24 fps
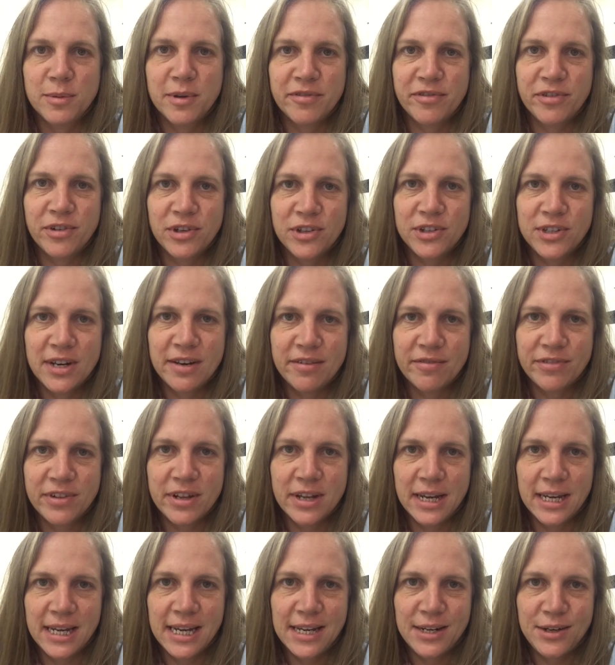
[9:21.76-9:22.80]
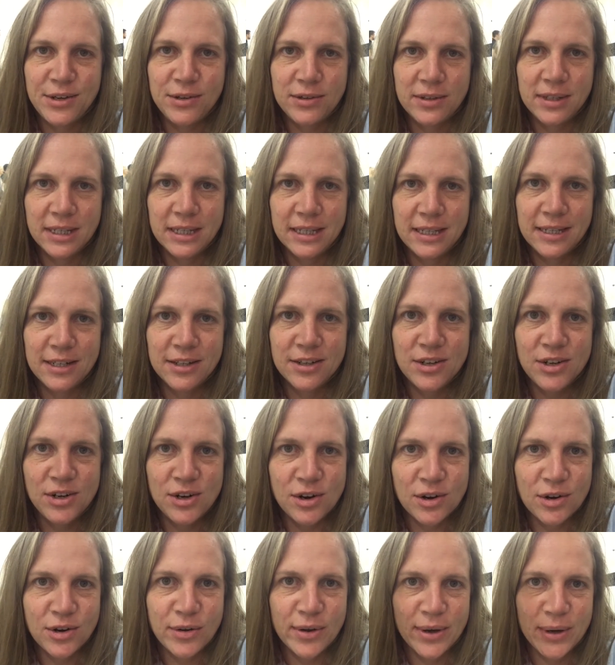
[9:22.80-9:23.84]
my first time flying Air New Zealand,
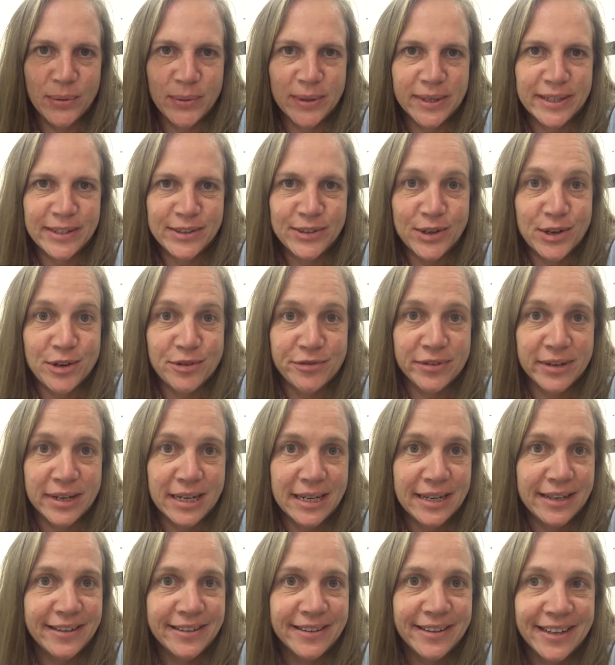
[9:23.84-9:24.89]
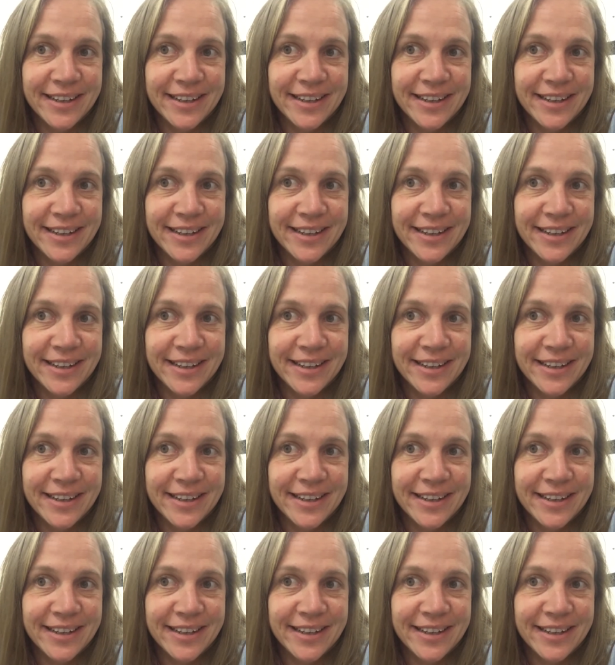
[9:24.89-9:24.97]
not going well so far.